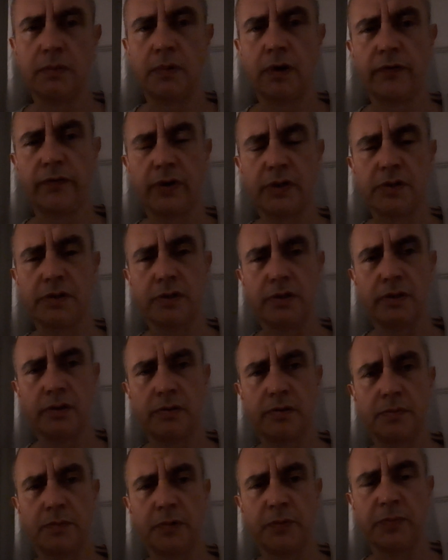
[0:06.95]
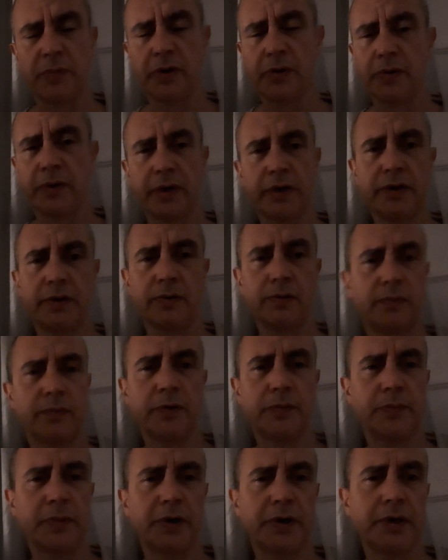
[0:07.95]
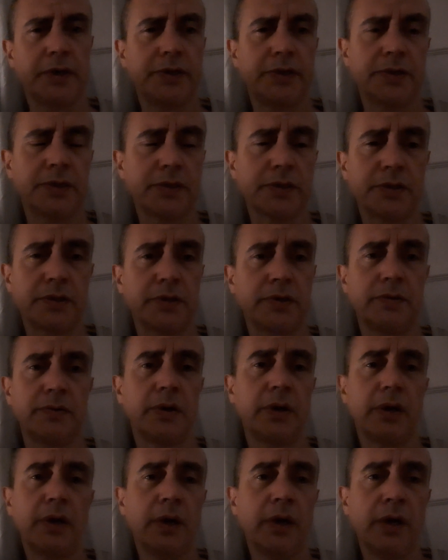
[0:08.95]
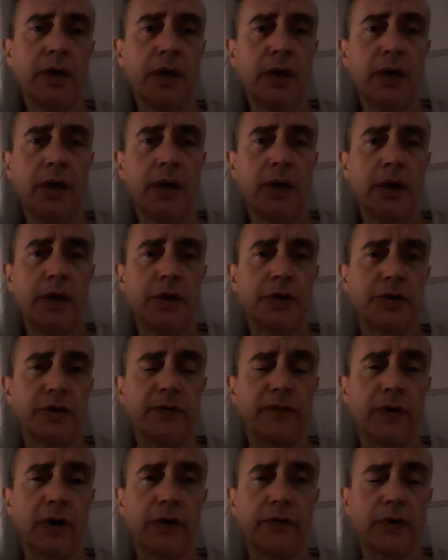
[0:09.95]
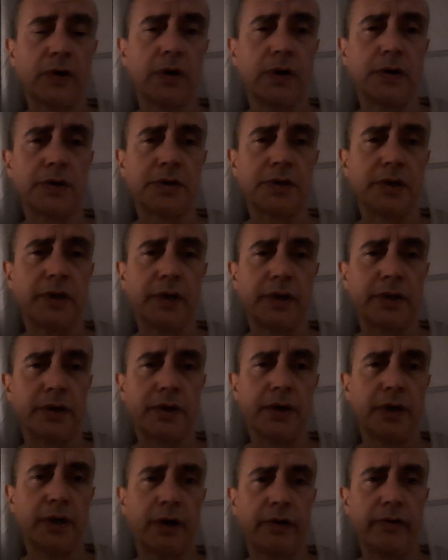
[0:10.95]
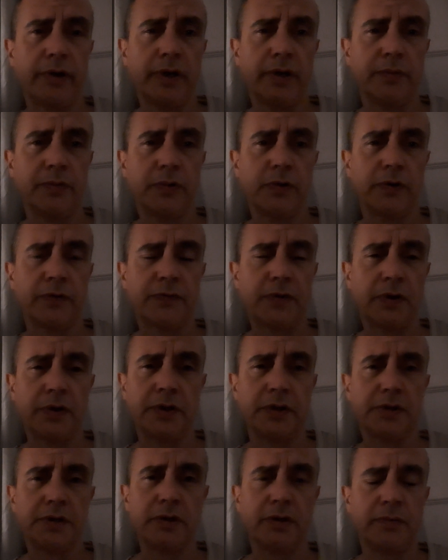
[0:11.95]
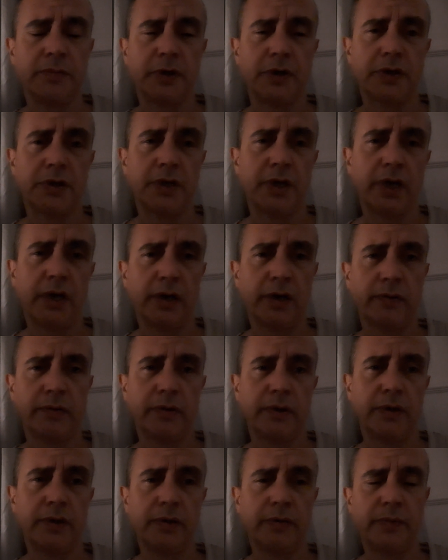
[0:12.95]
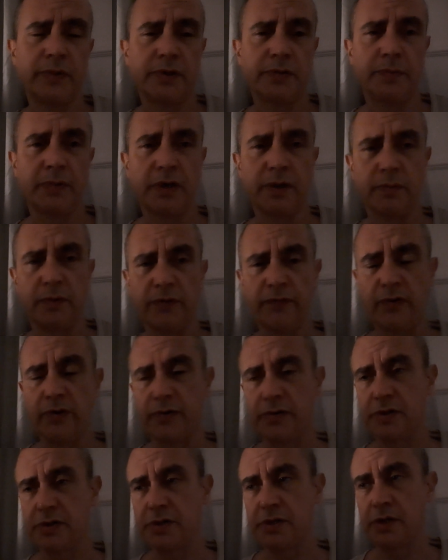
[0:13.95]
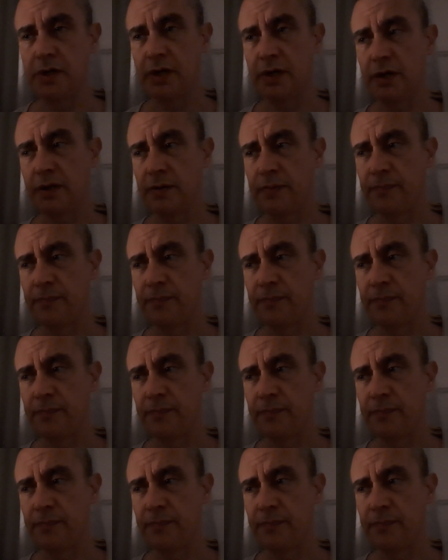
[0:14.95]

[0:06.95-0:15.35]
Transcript: I've had to use all my money just to survive. I can't stay in the car anymore. I've done it too much now. It's made me very sick.